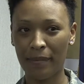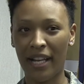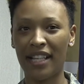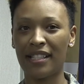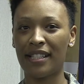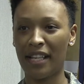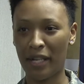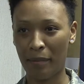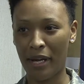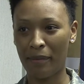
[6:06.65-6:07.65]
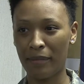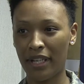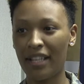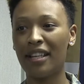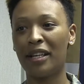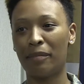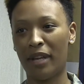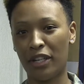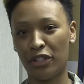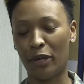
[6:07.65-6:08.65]
that he's thinking about me,
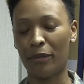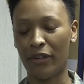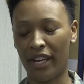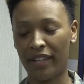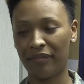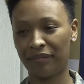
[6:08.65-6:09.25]
making sure I'm okay.